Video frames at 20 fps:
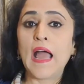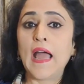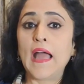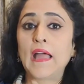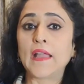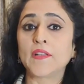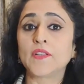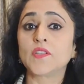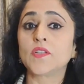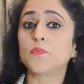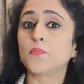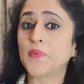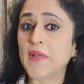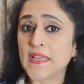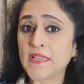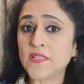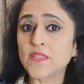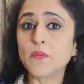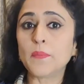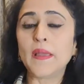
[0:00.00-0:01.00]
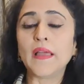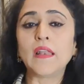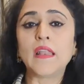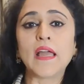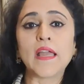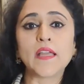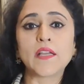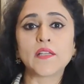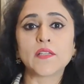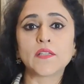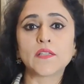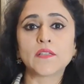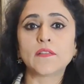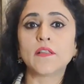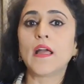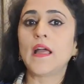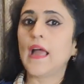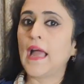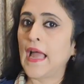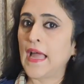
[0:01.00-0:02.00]
and press the bell
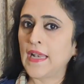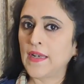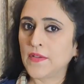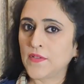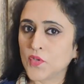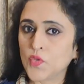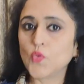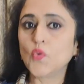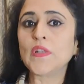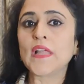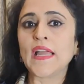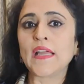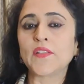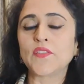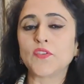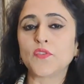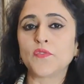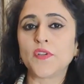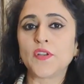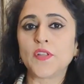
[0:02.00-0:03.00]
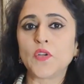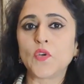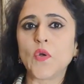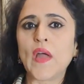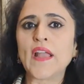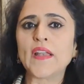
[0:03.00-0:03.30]
icon and do like the video.